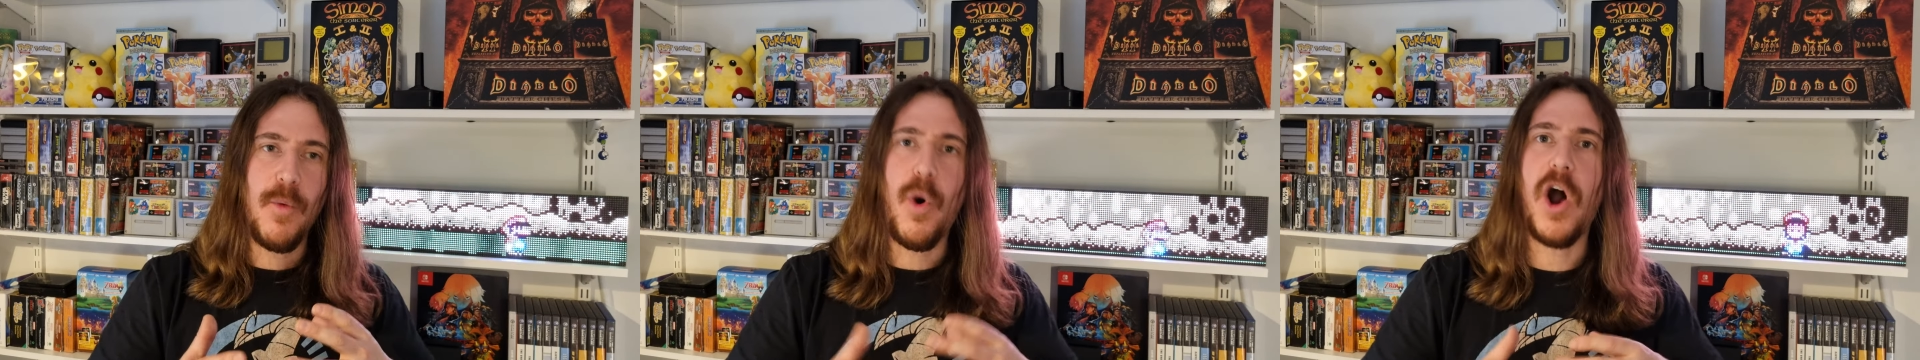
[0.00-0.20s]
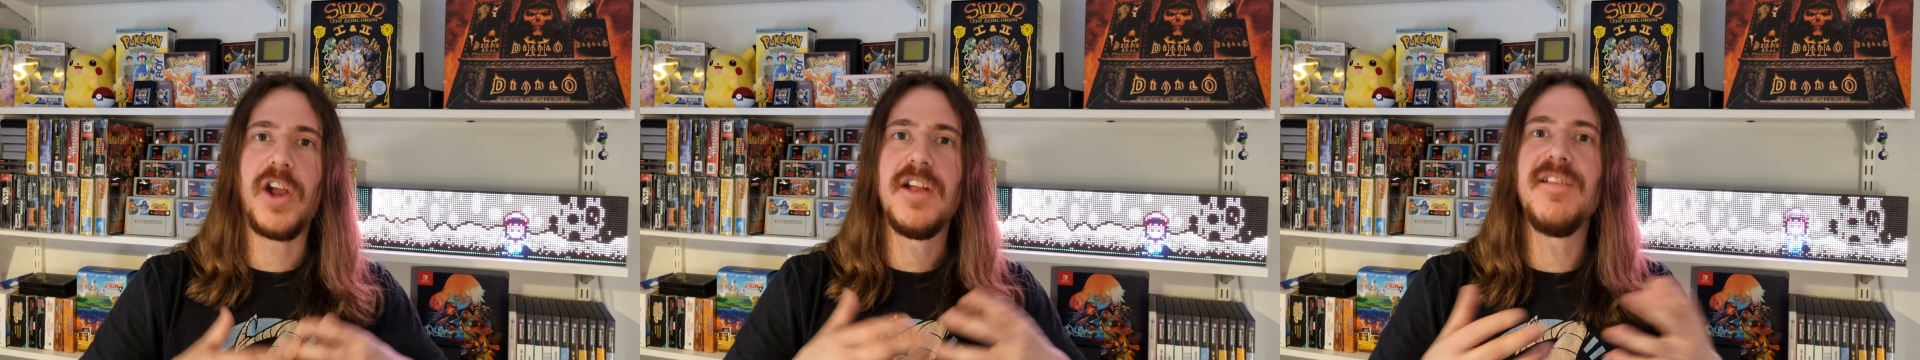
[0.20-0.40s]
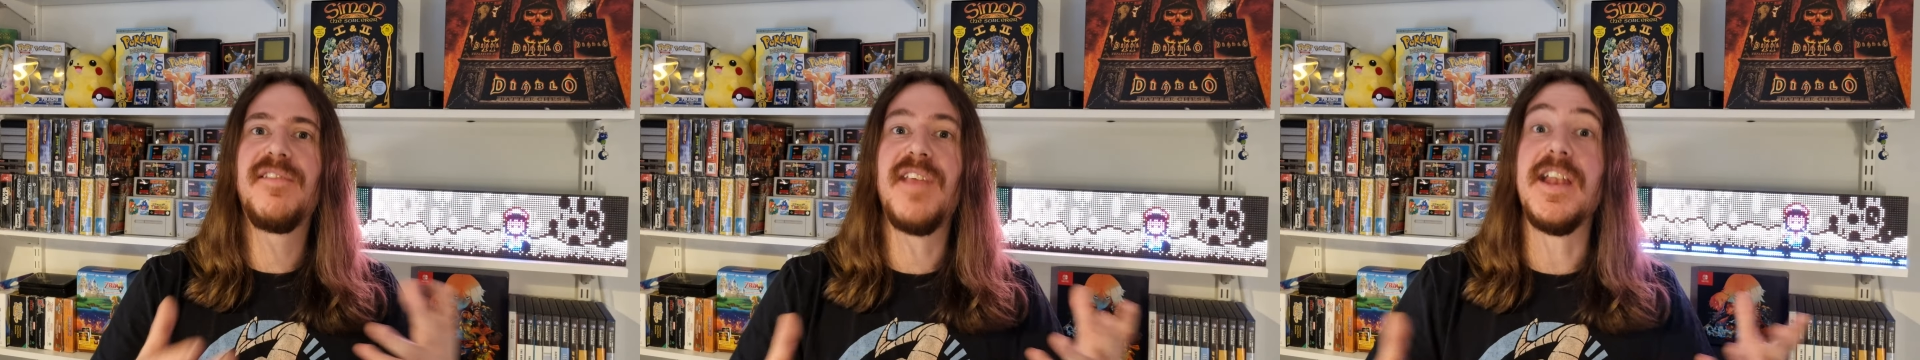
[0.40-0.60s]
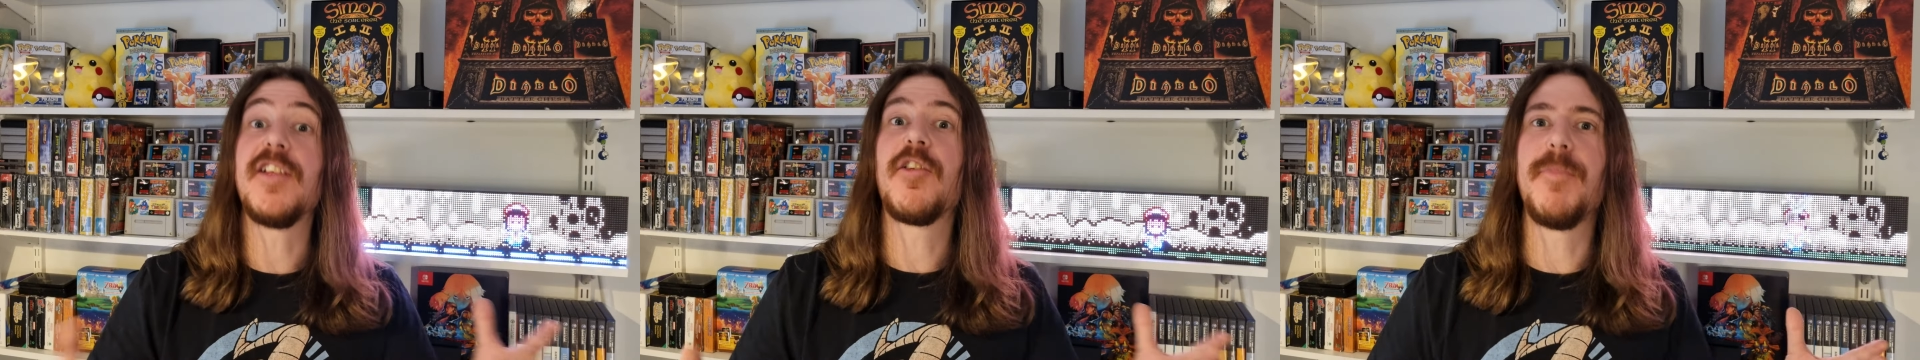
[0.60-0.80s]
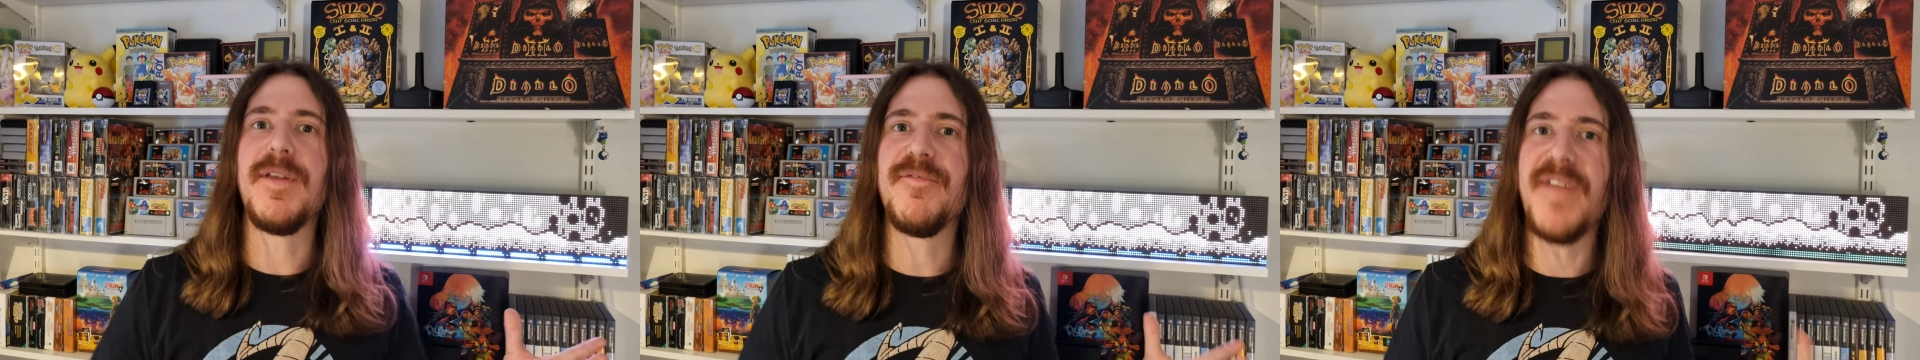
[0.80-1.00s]
what I consider
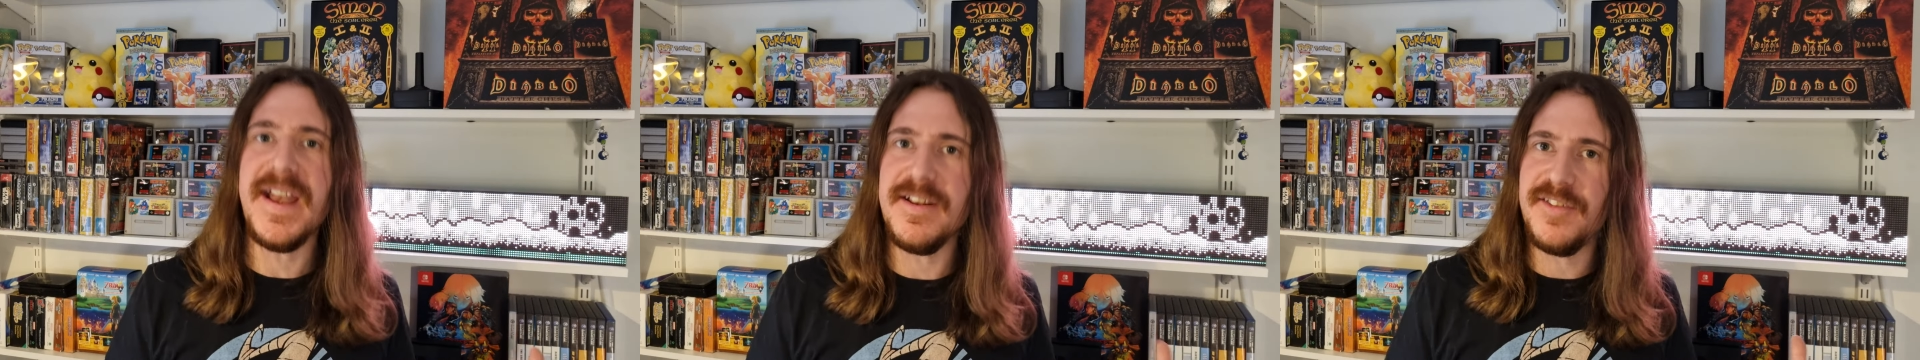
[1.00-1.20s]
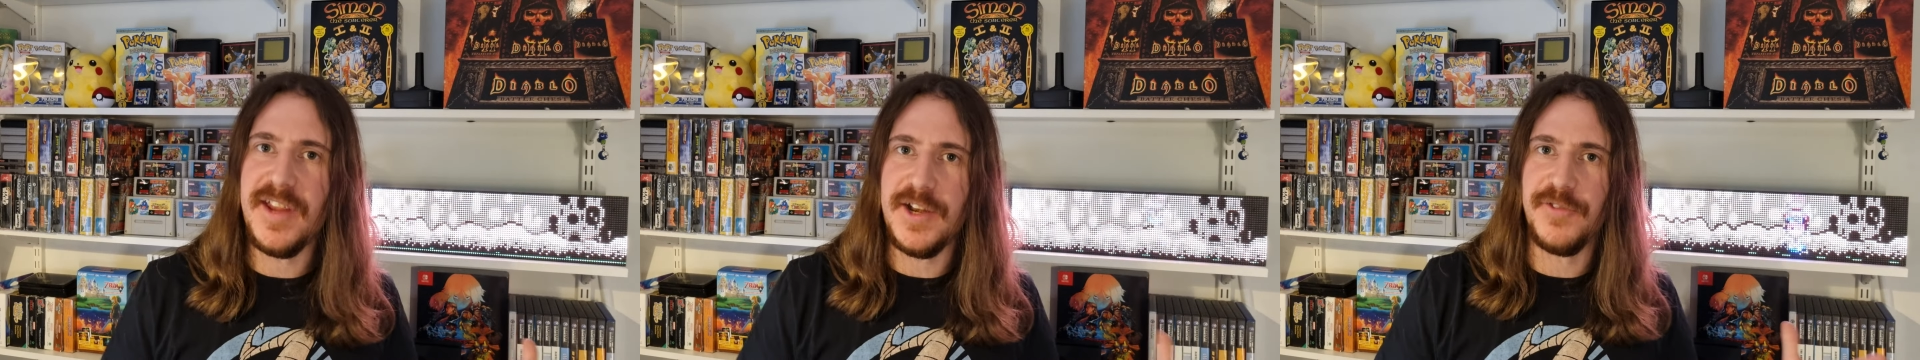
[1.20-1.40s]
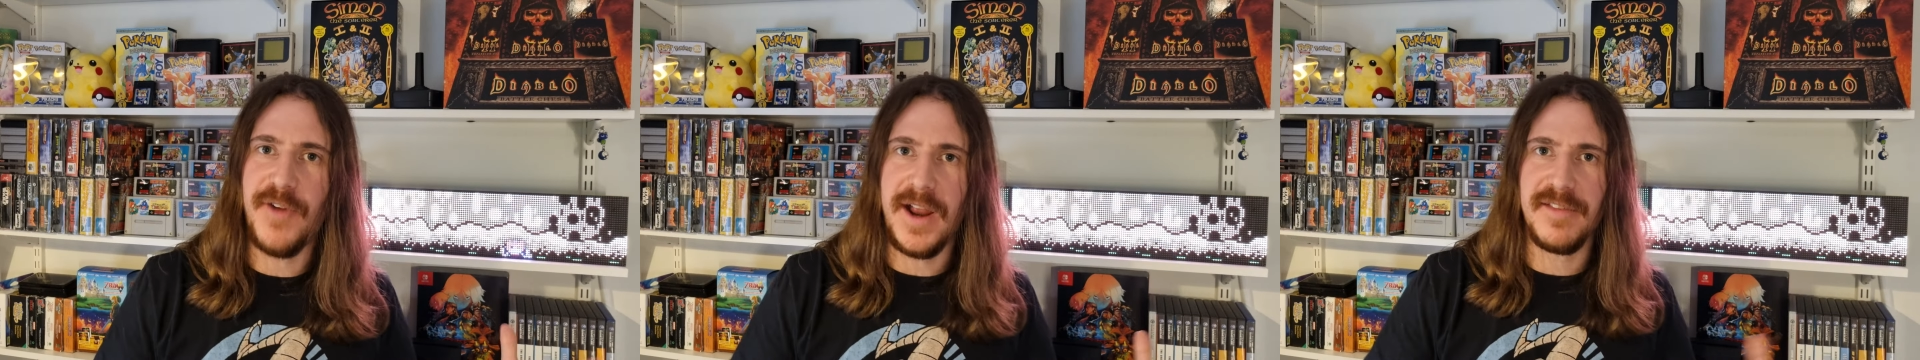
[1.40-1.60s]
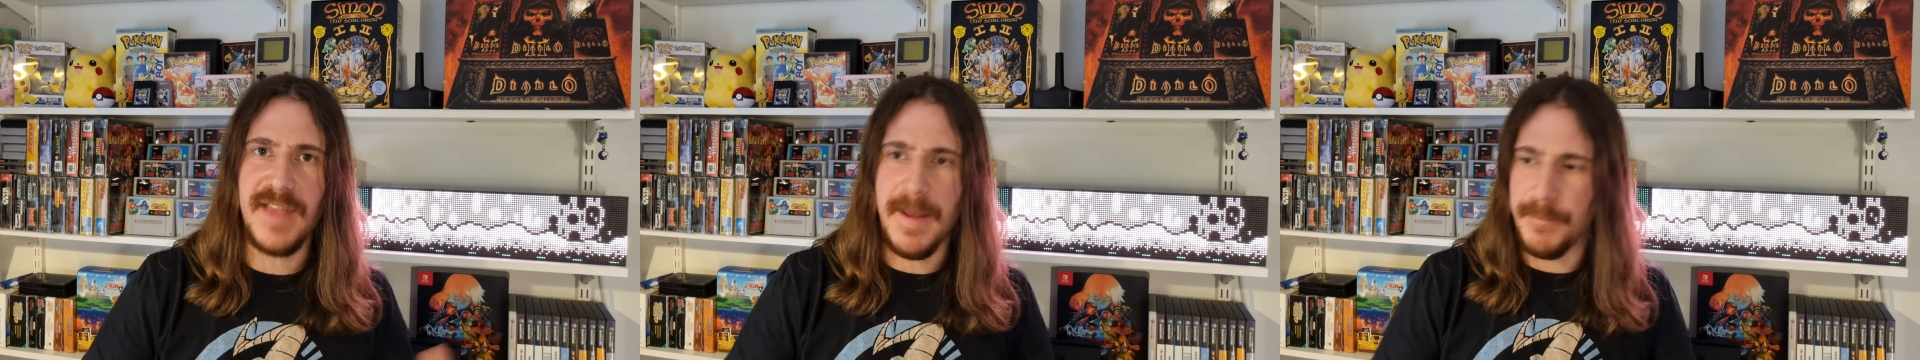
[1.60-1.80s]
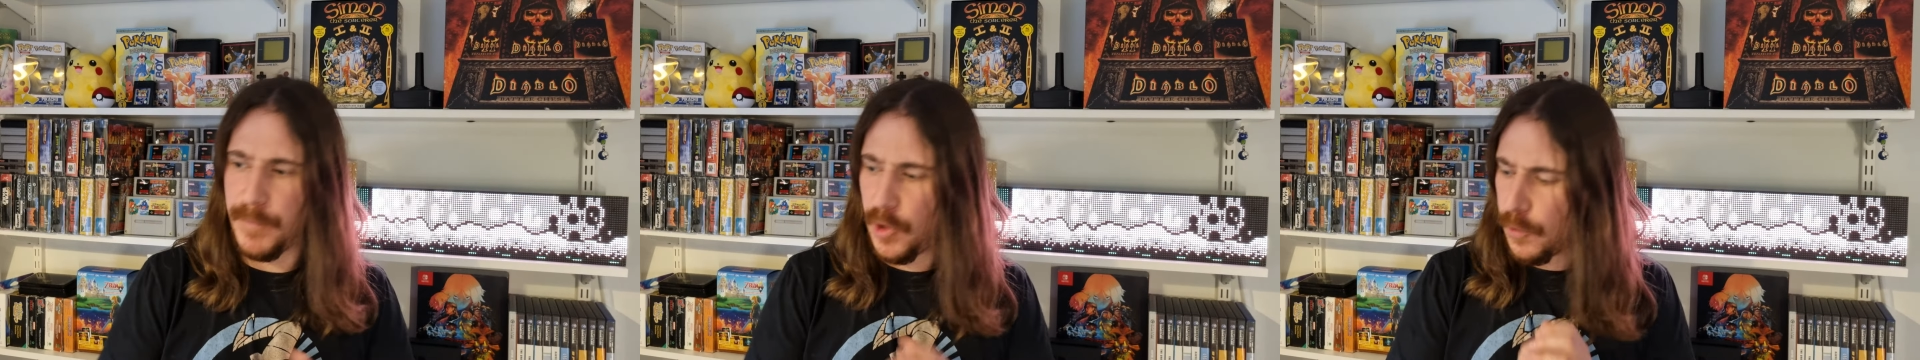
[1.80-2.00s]
to be vintage, for
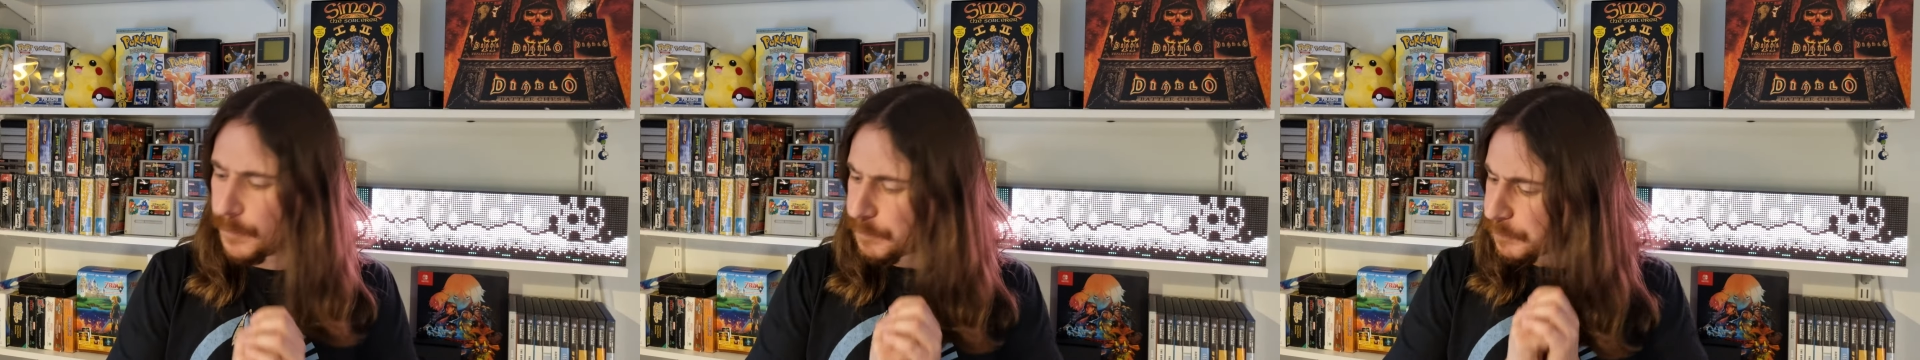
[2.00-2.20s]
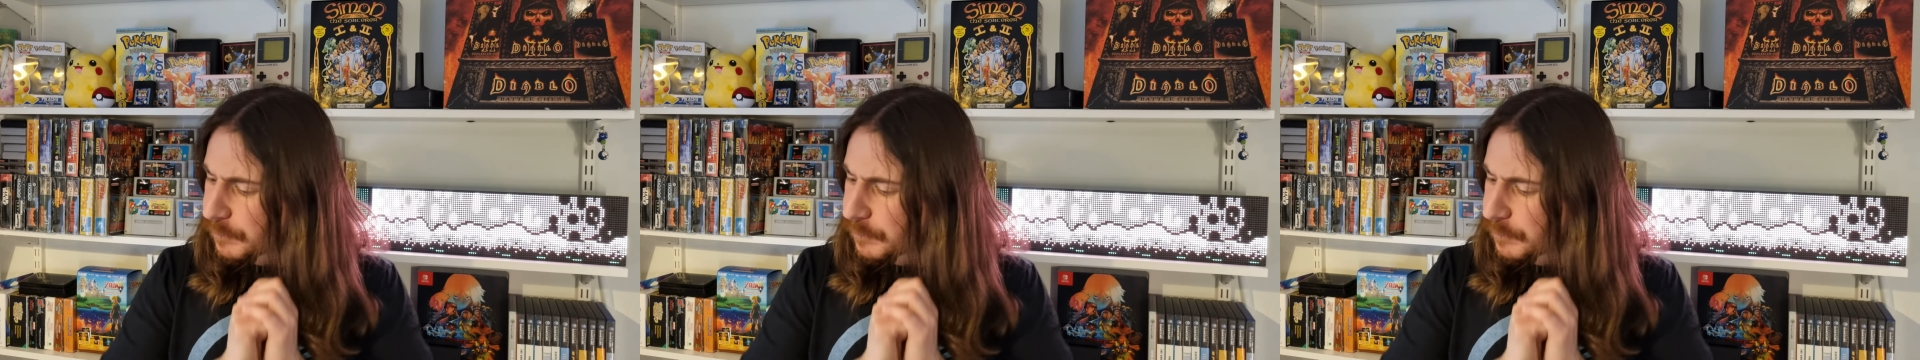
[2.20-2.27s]
example.